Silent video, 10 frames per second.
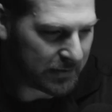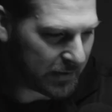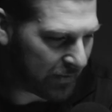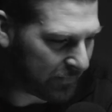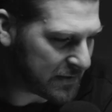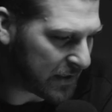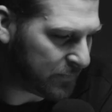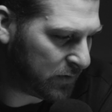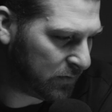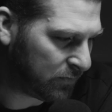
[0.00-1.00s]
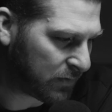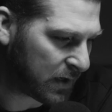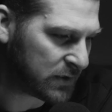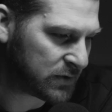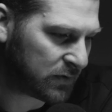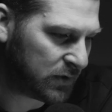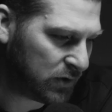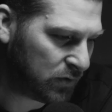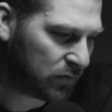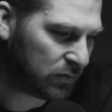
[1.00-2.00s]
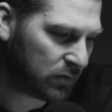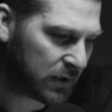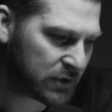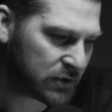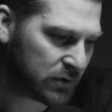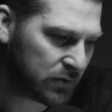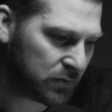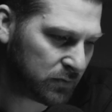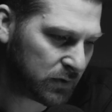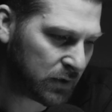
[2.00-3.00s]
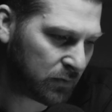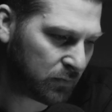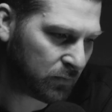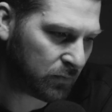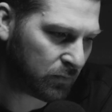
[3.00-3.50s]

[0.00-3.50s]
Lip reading: every time you run into a new issue, you know,